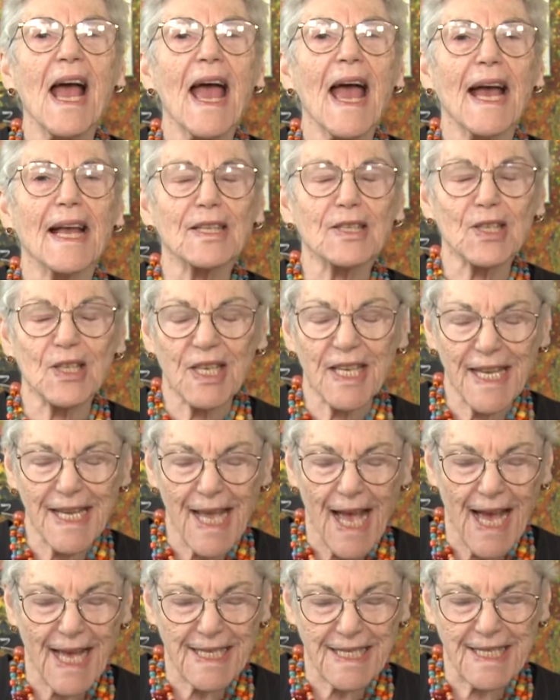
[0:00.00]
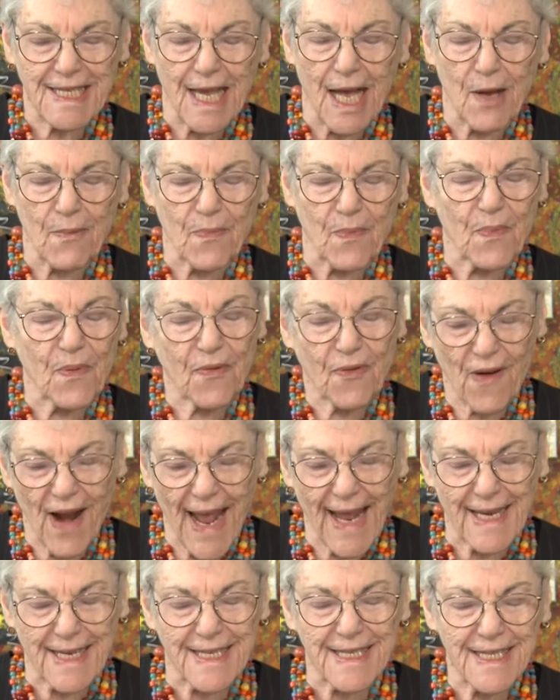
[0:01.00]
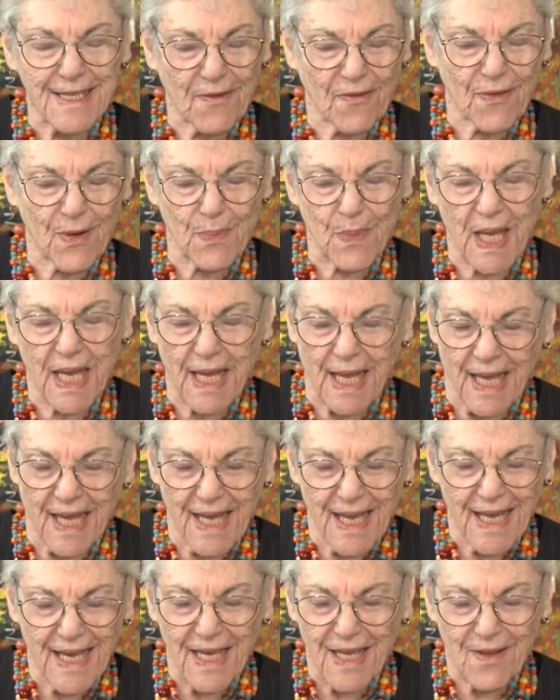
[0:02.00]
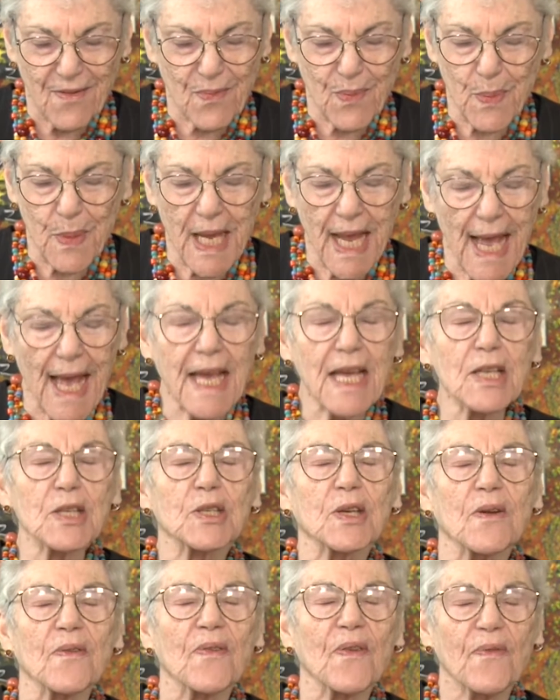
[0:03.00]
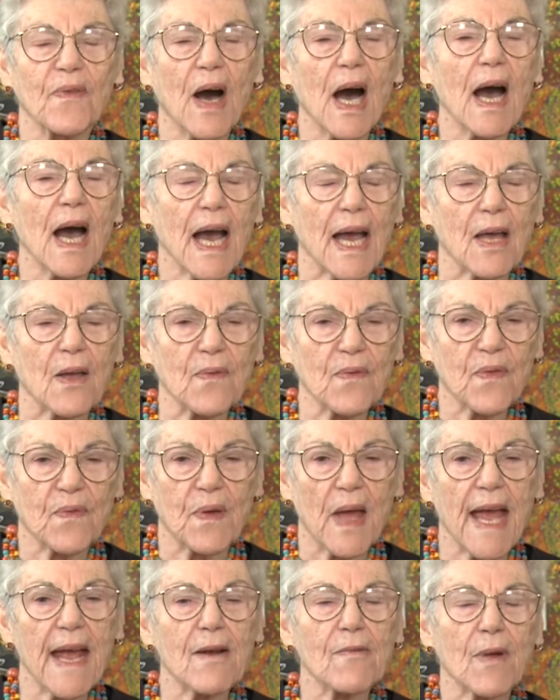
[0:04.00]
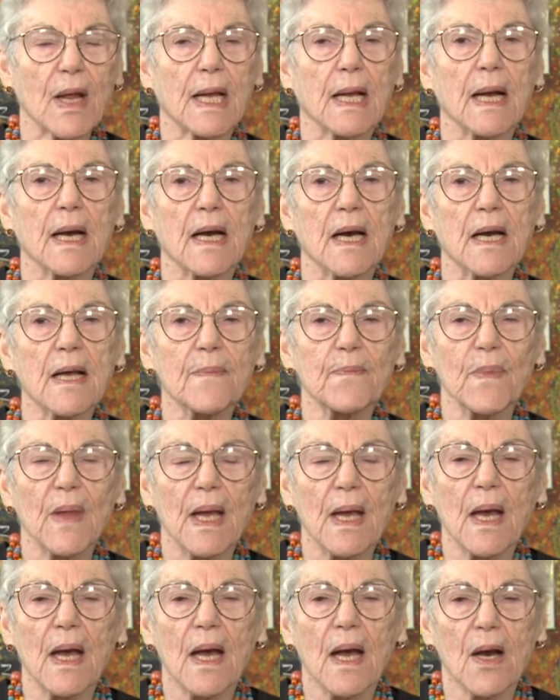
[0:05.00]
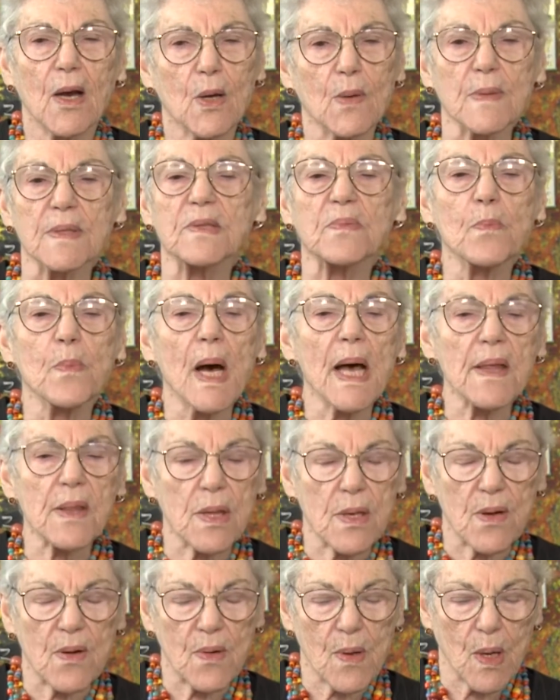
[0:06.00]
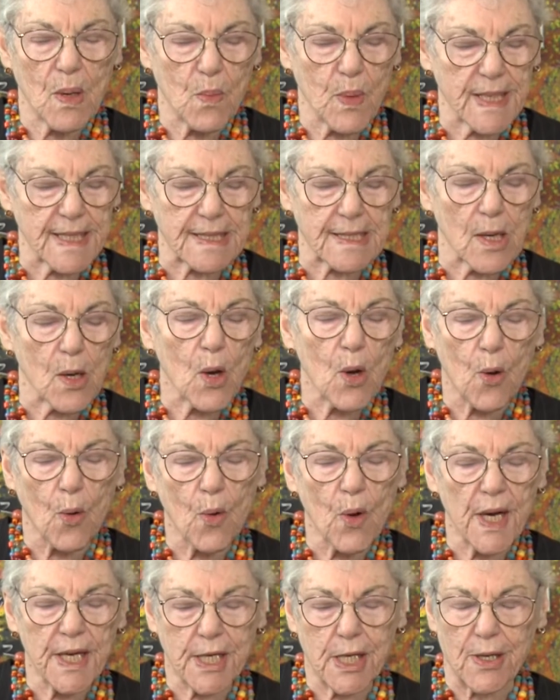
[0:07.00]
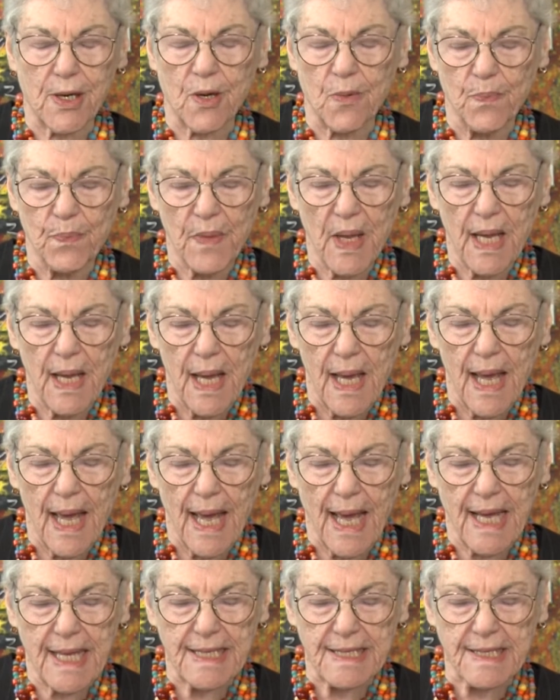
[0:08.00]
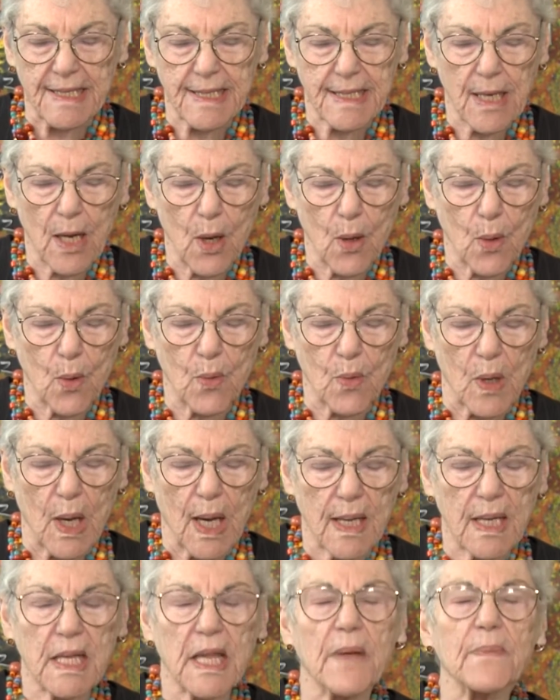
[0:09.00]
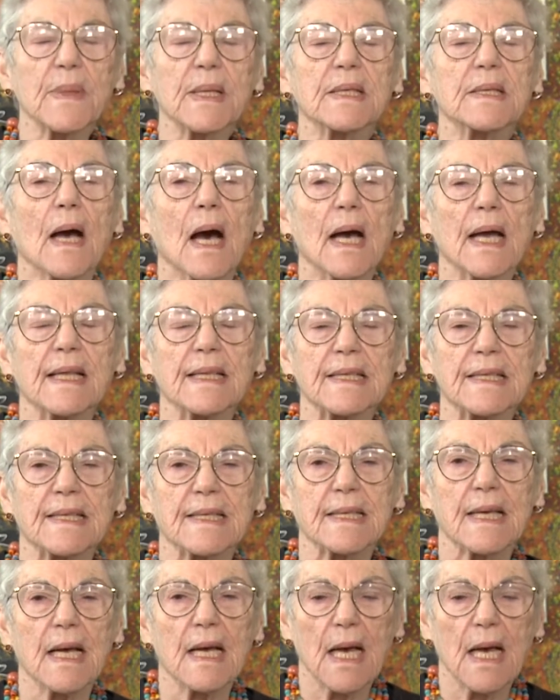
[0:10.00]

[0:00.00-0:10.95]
and she has a friend from the age of 5, Erica, whose mother was a hoarder. And so Clementine's